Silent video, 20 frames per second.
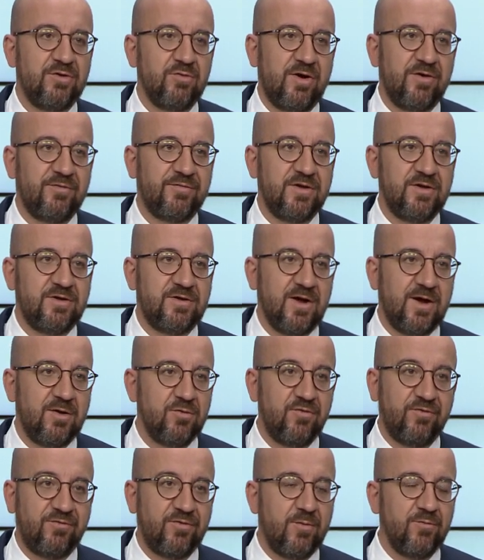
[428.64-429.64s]
A new
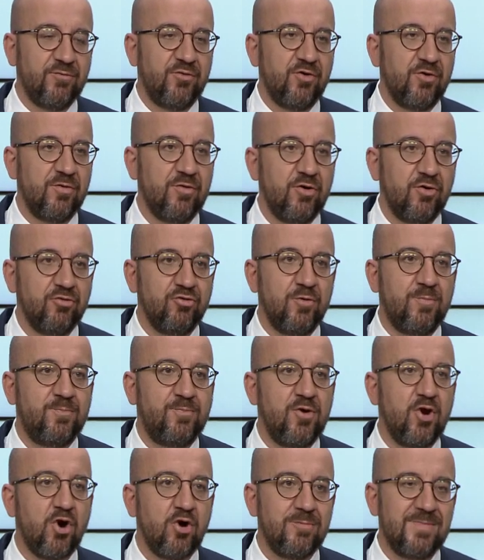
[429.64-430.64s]
alliance with the African
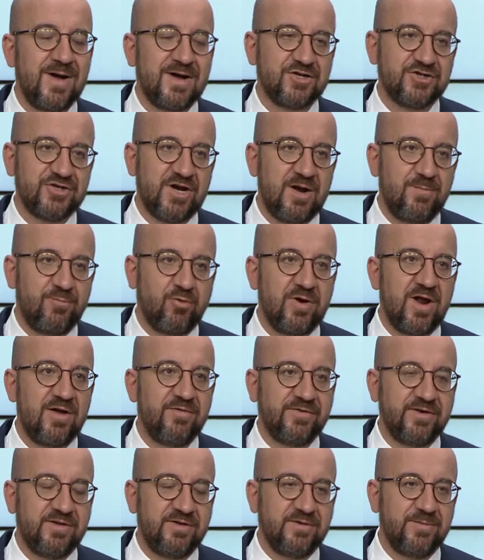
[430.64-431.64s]
continent, a kind
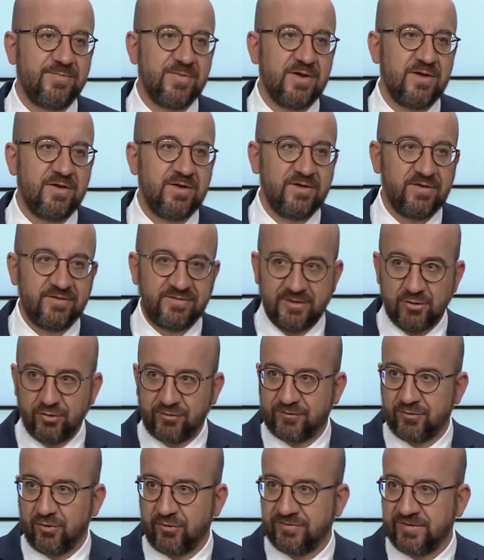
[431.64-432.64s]
of Marshall Plan
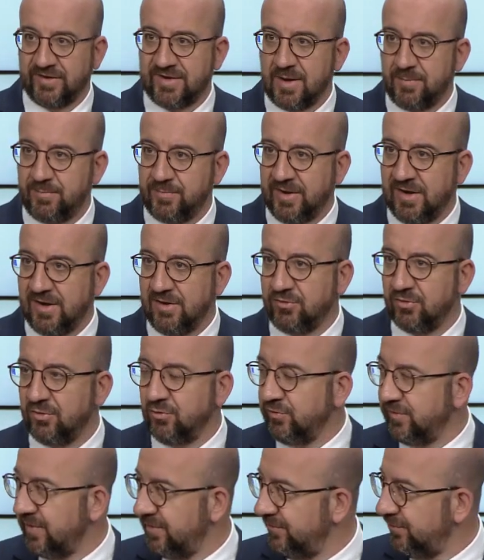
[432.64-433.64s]
for
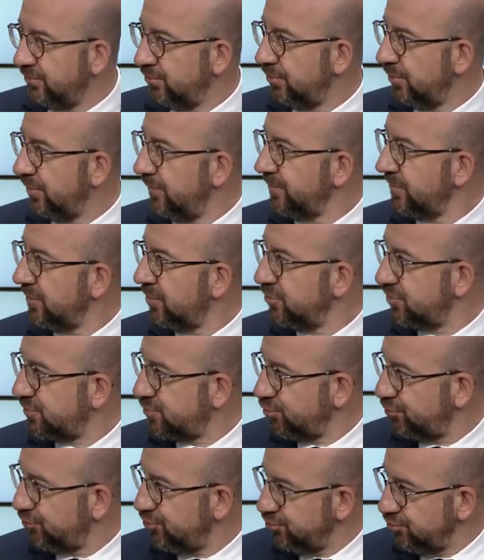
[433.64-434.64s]
Africa, is
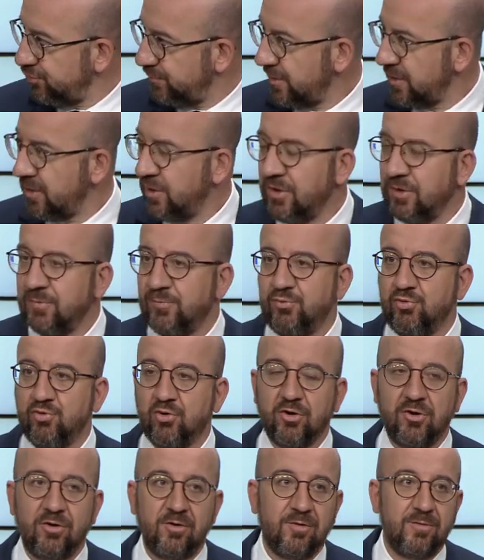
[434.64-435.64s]
the appeal that
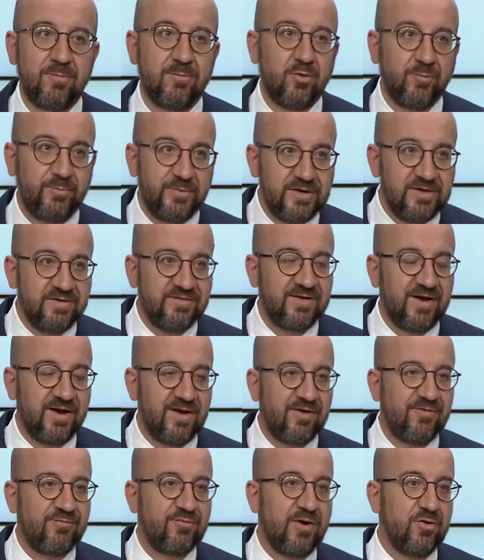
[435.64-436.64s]
we have supported
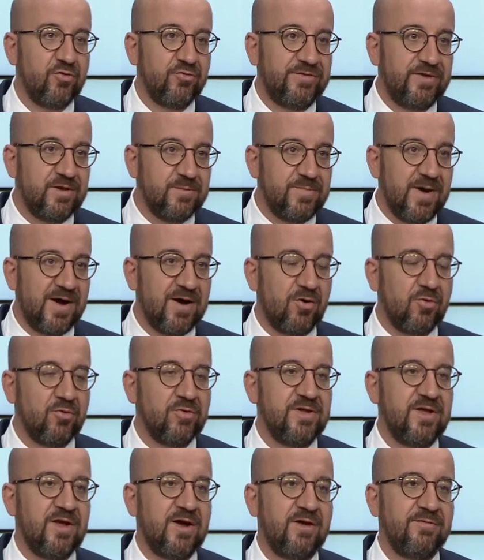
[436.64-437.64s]
to
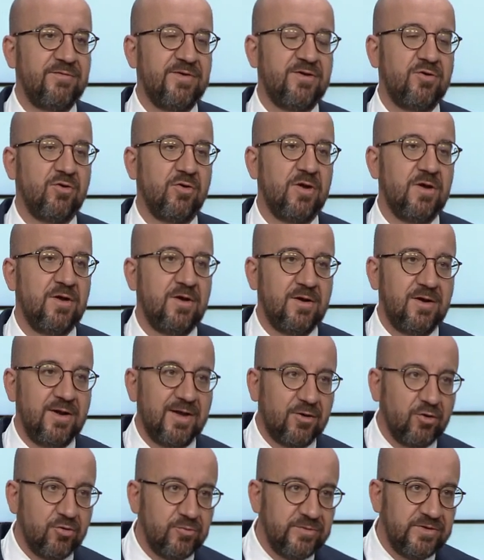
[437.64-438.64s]
mobilize
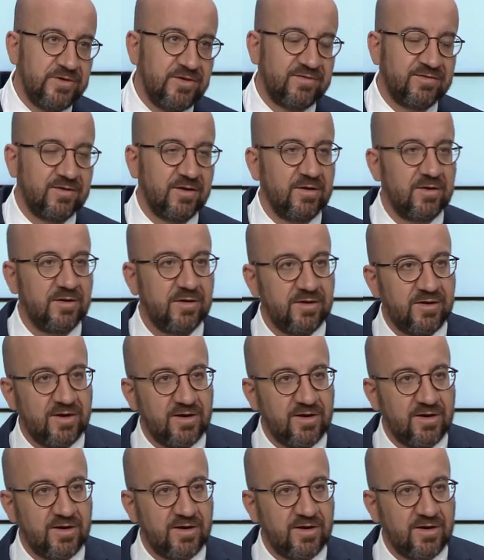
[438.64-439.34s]
a debate